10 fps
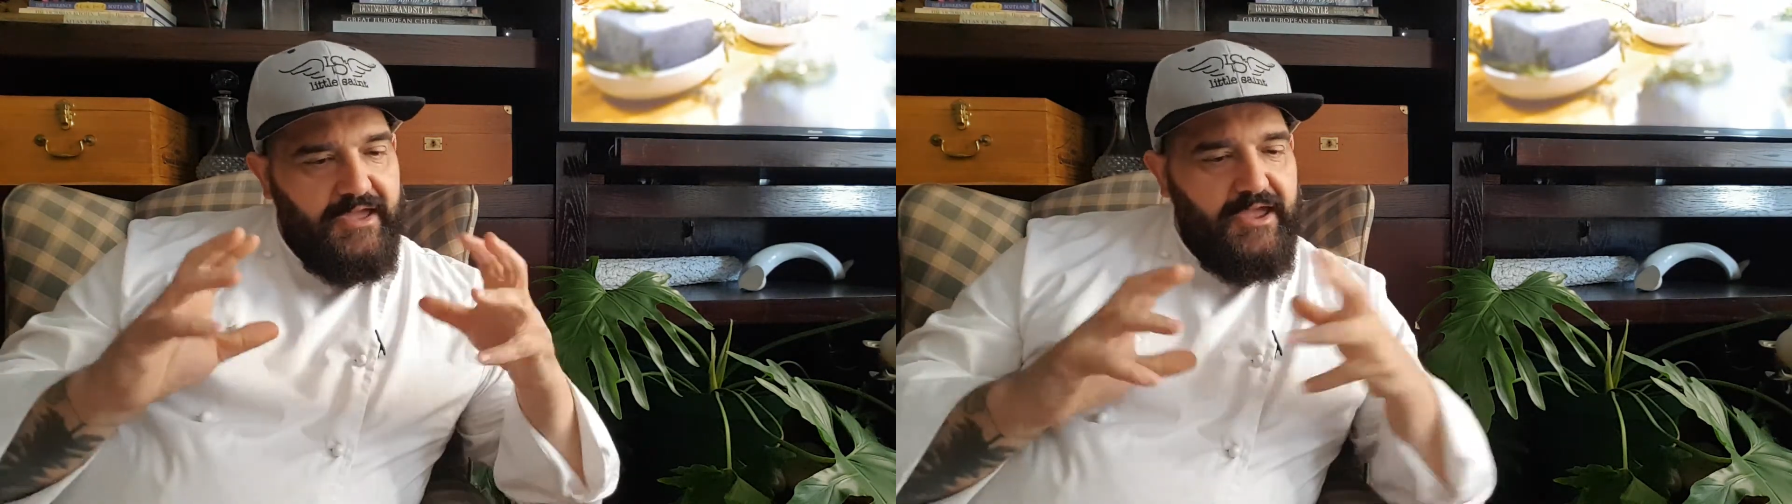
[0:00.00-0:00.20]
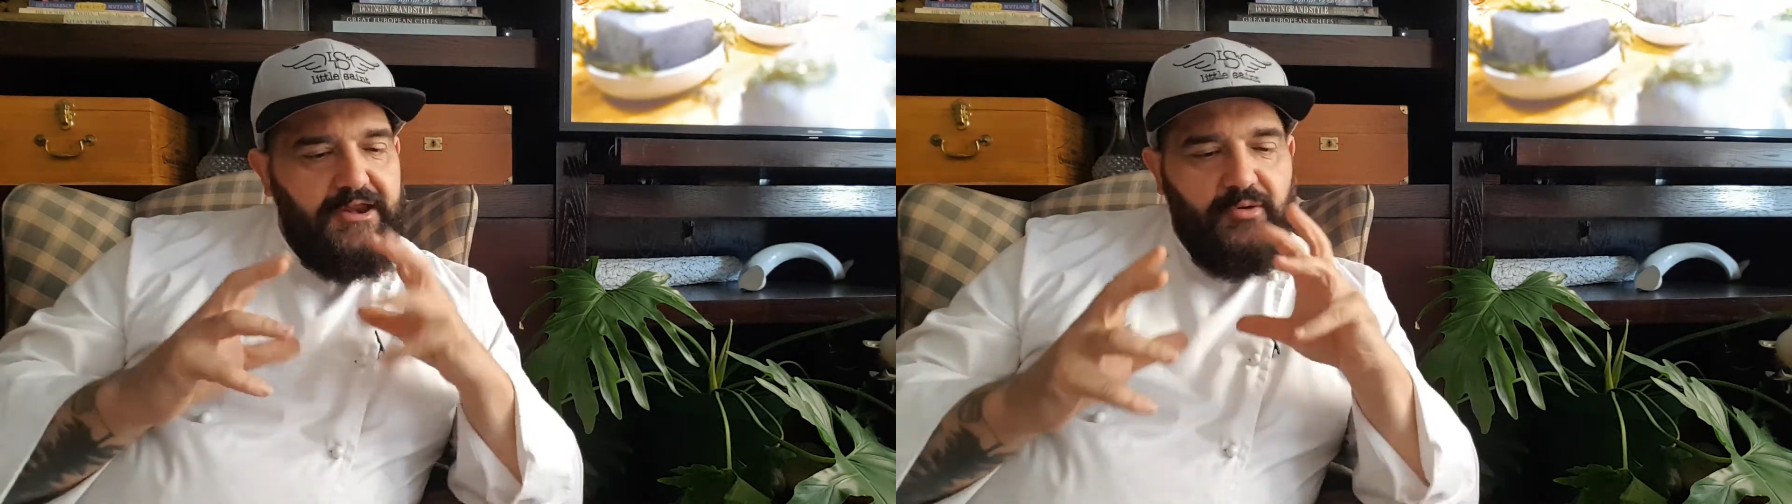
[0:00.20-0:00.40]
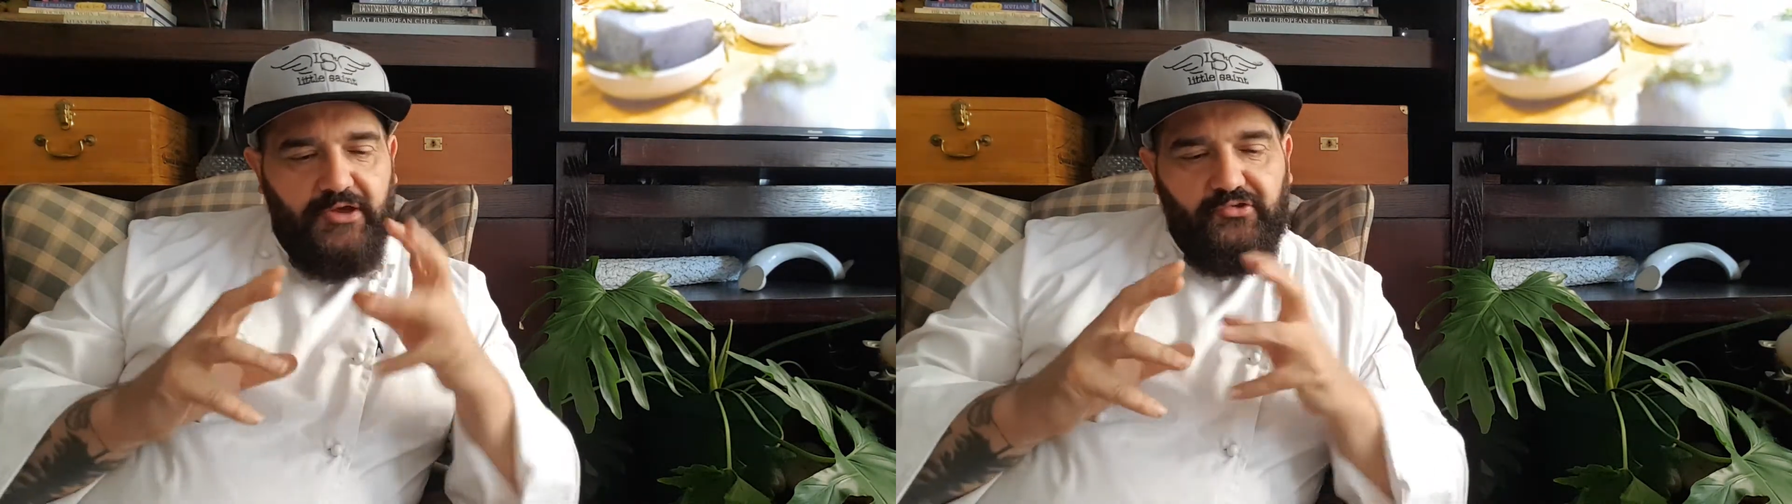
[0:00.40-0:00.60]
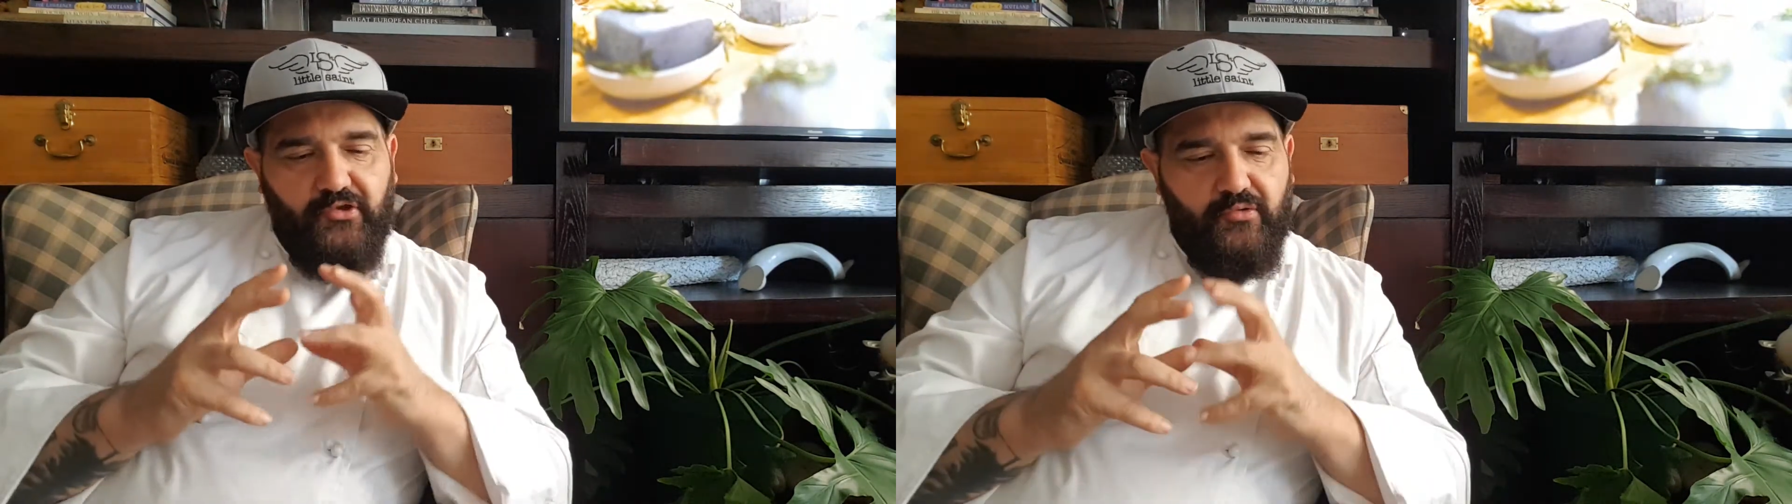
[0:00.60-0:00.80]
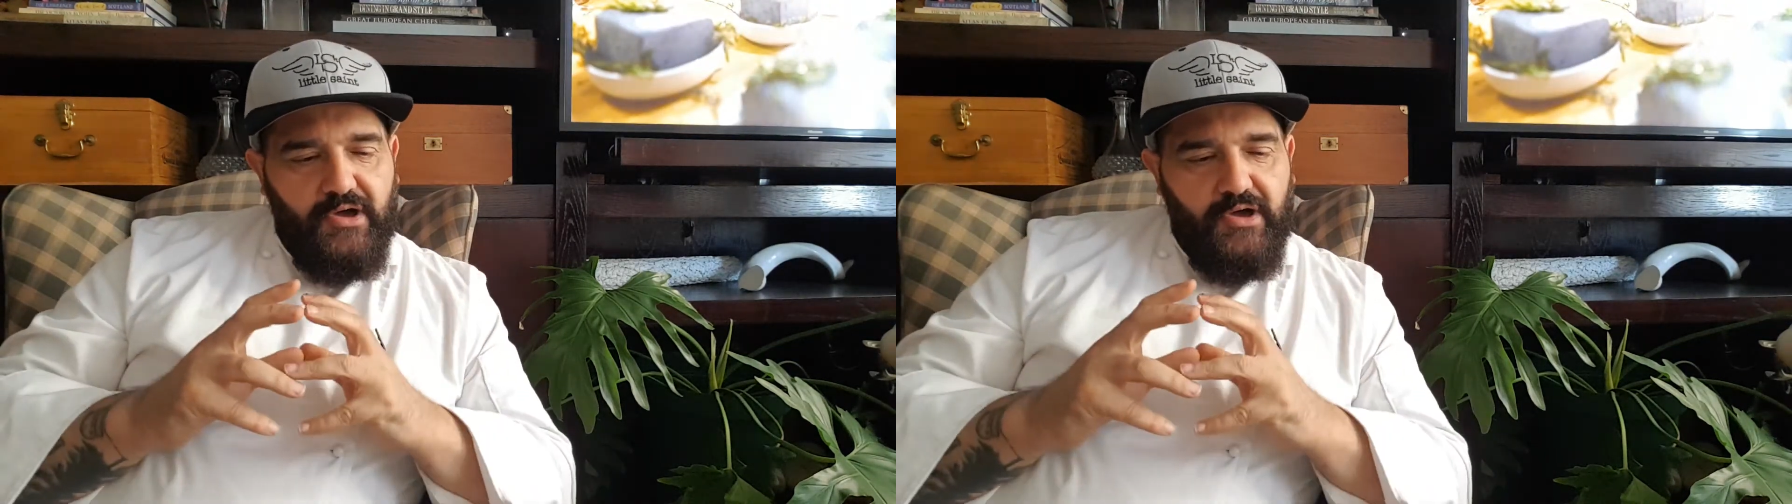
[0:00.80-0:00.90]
Anyway, so